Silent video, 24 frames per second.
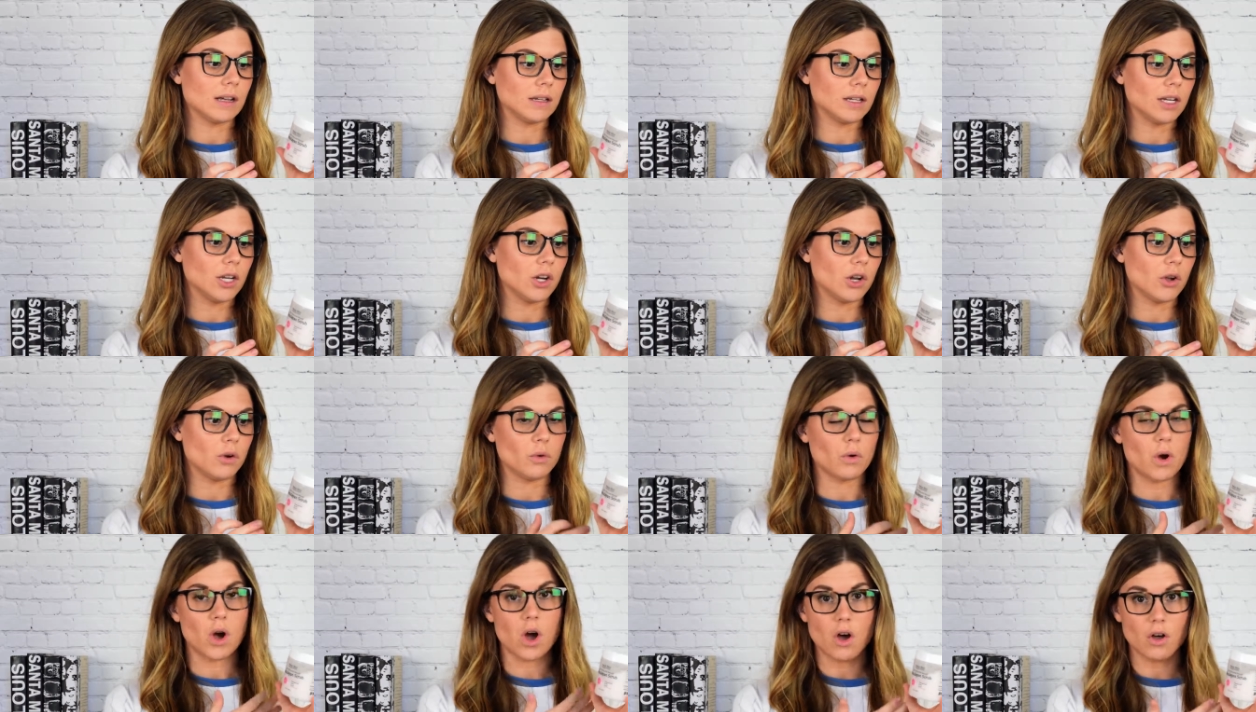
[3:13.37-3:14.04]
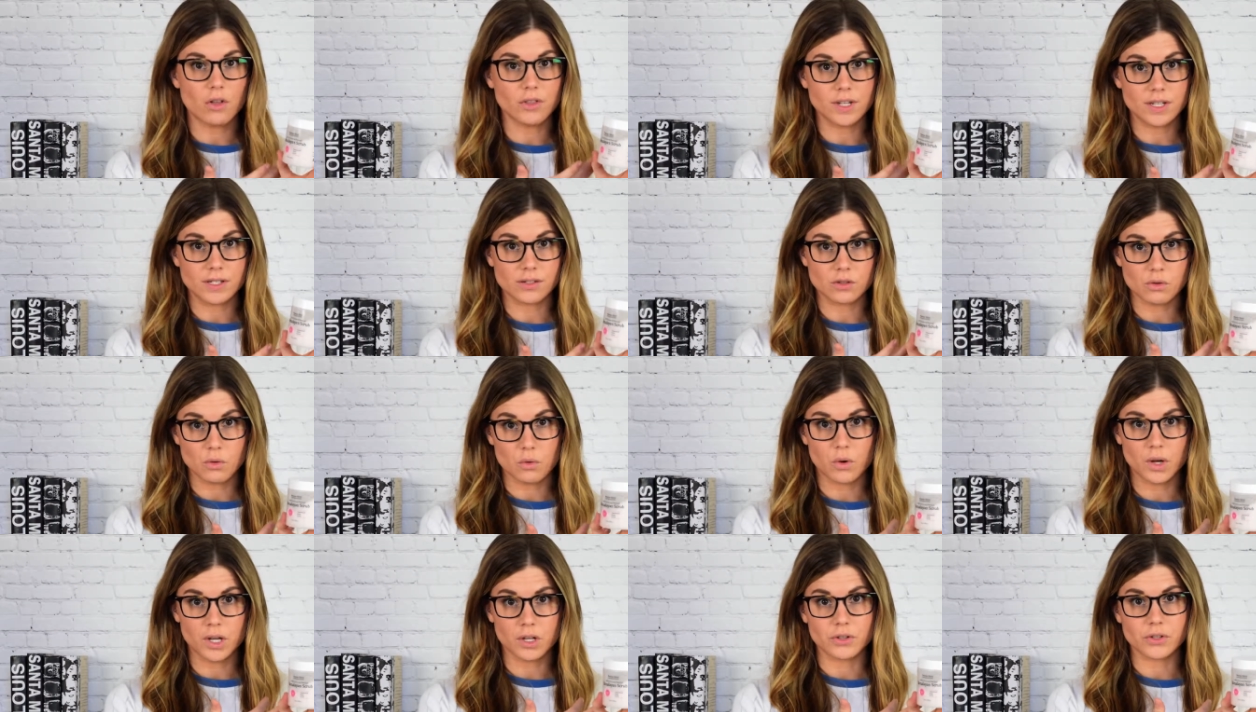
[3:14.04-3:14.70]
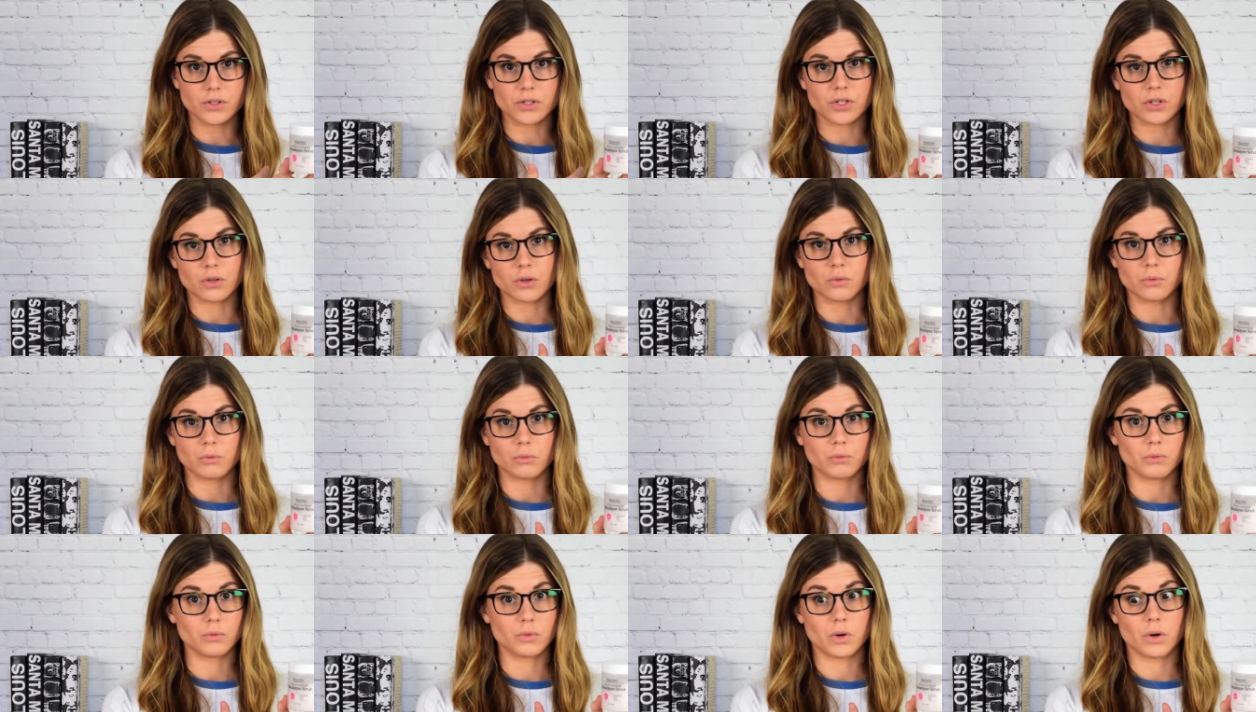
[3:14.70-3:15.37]
you know, all these oils
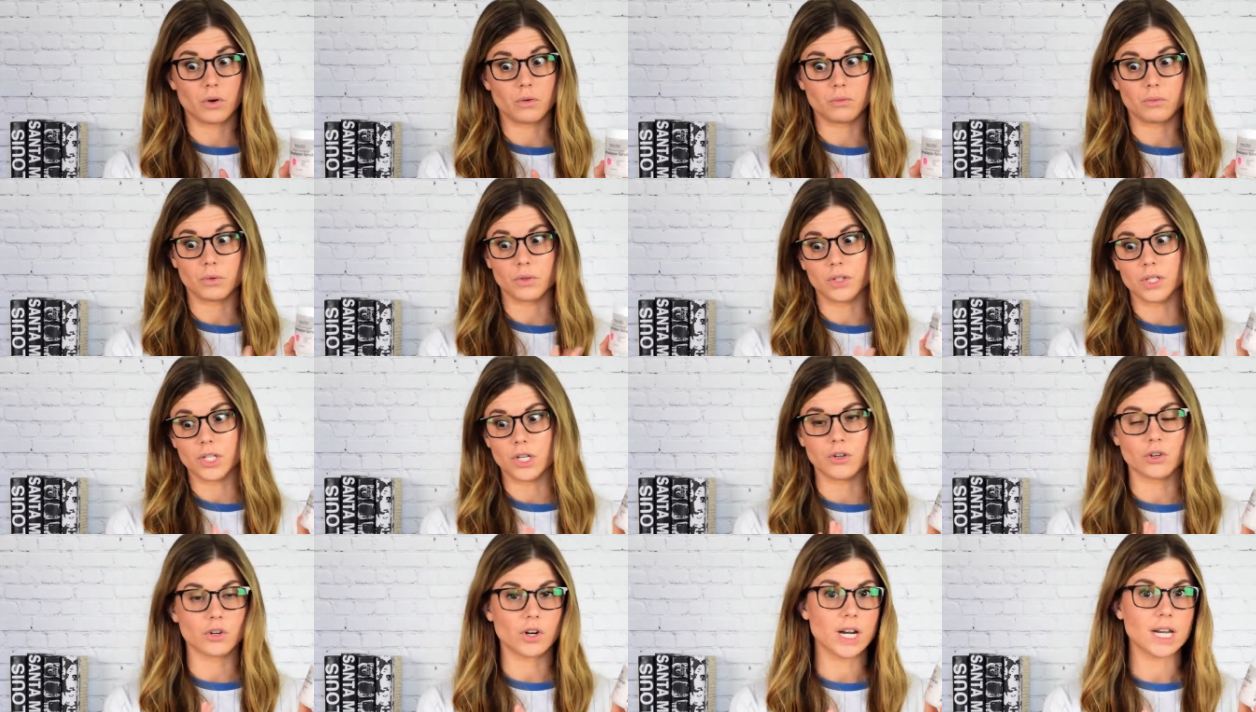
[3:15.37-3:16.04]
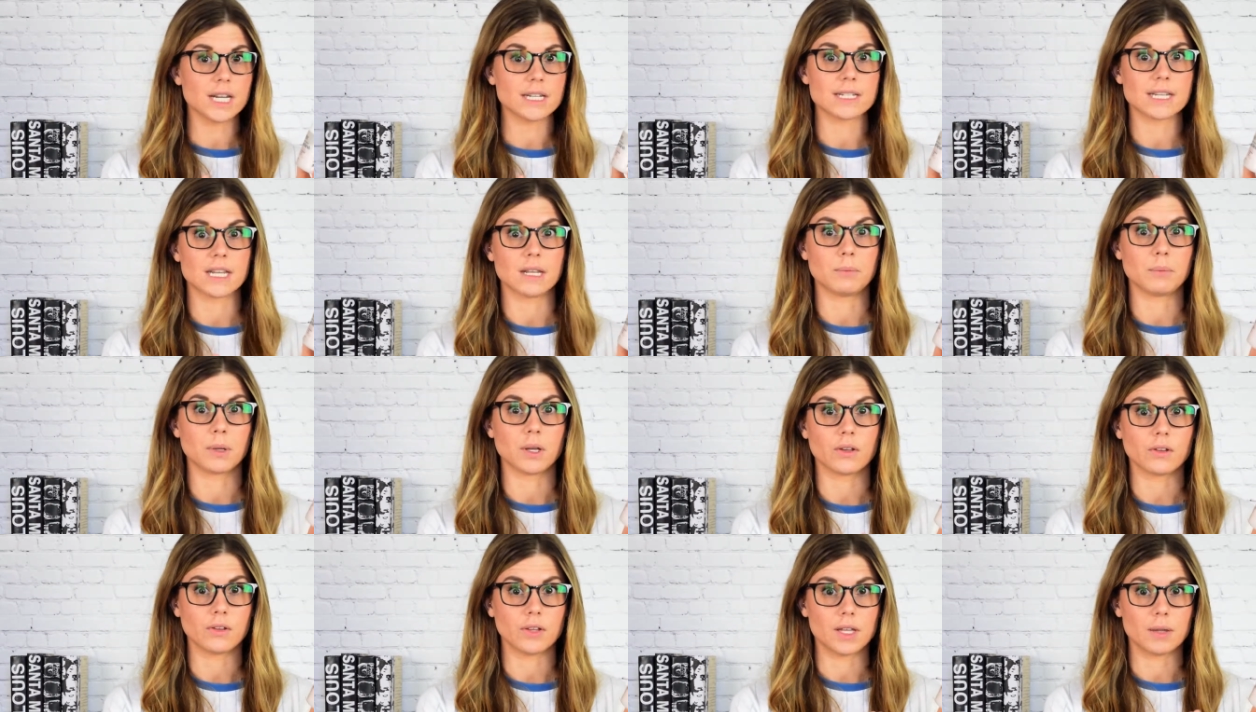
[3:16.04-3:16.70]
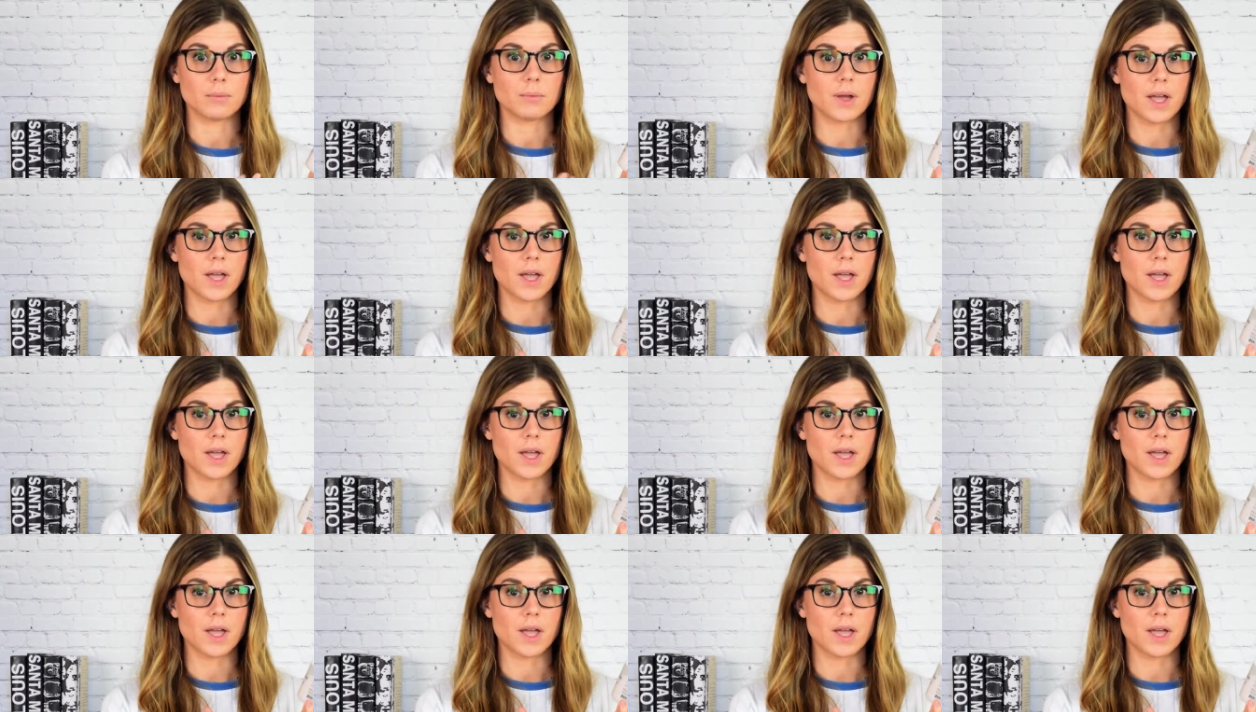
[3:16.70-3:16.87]
are really great typically,